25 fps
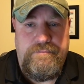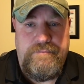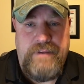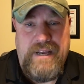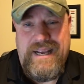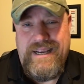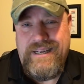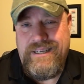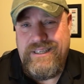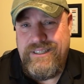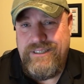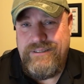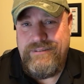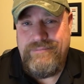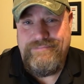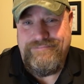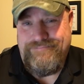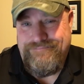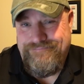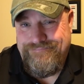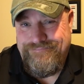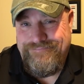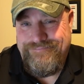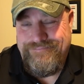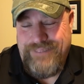fact,
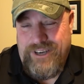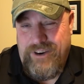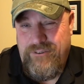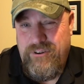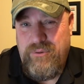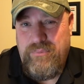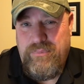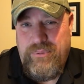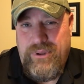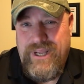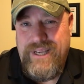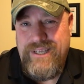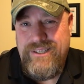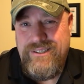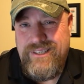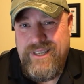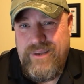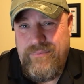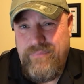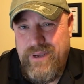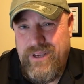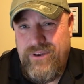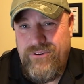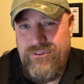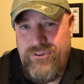every place
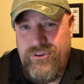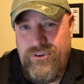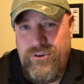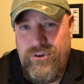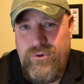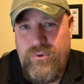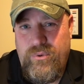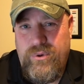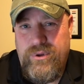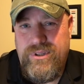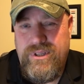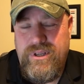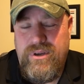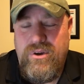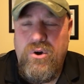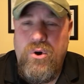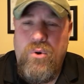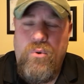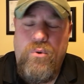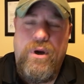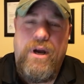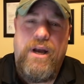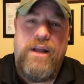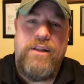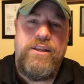I've been to
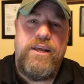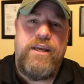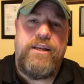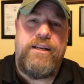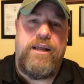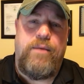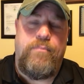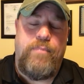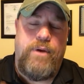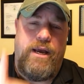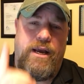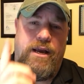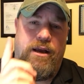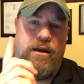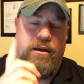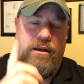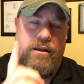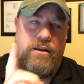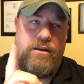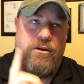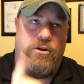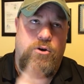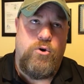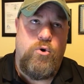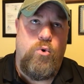I take that back.
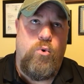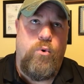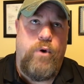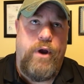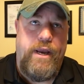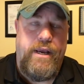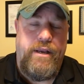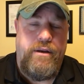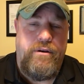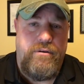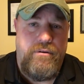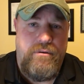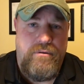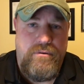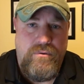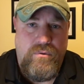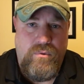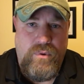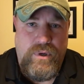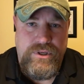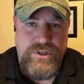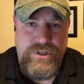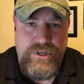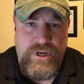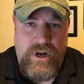Kuwait
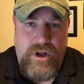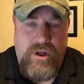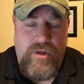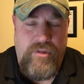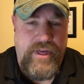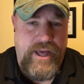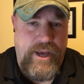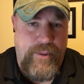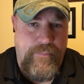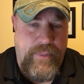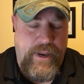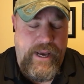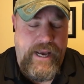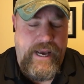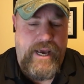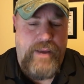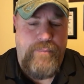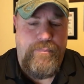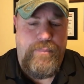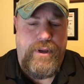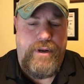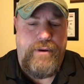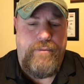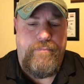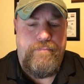wasn't all that
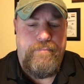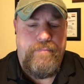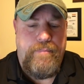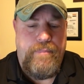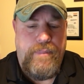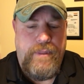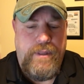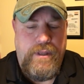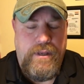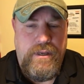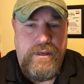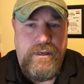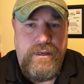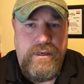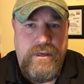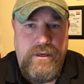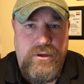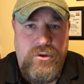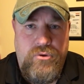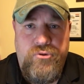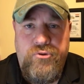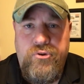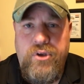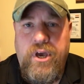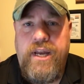bad, but
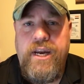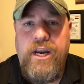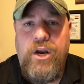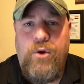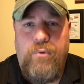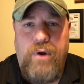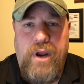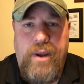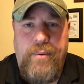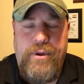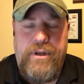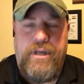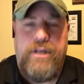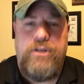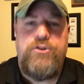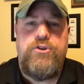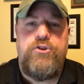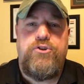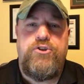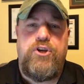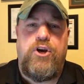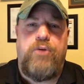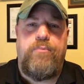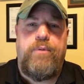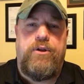Saudi Arabia, let's
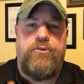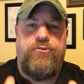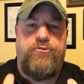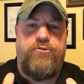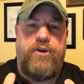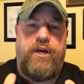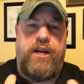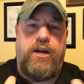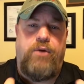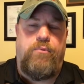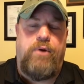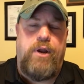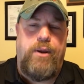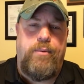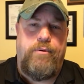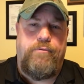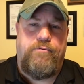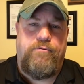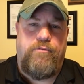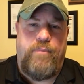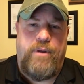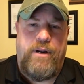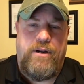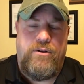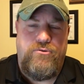just talk about Saudi Arabia
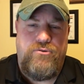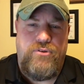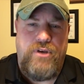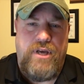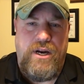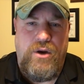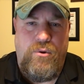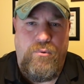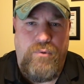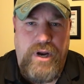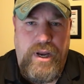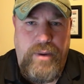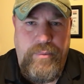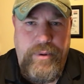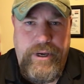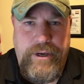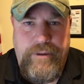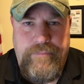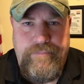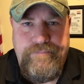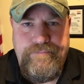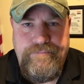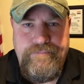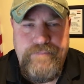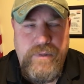for a minute. Saudi
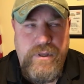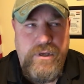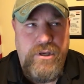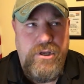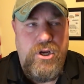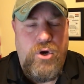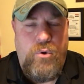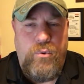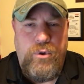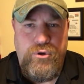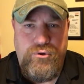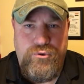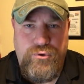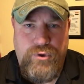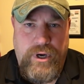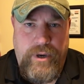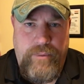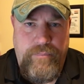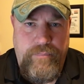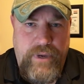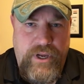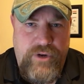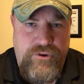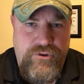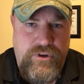Arabia, you know when
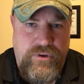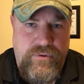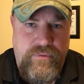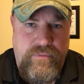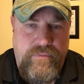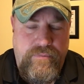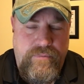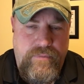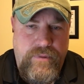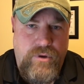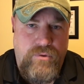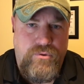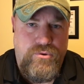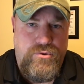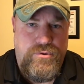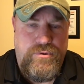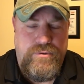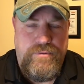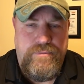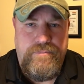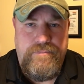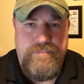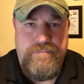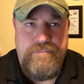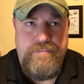Trump mentioned
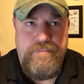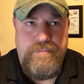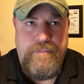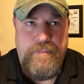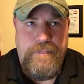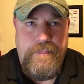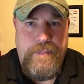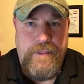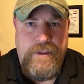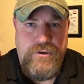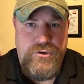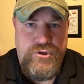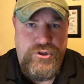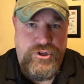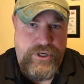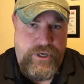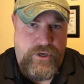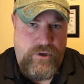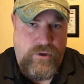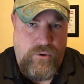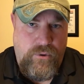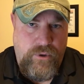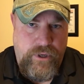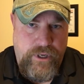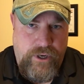those
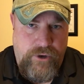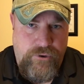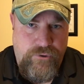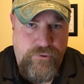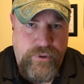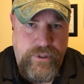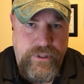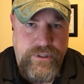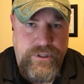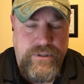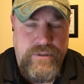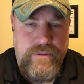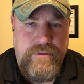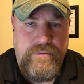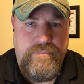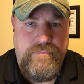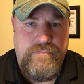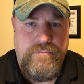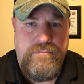shithole countries?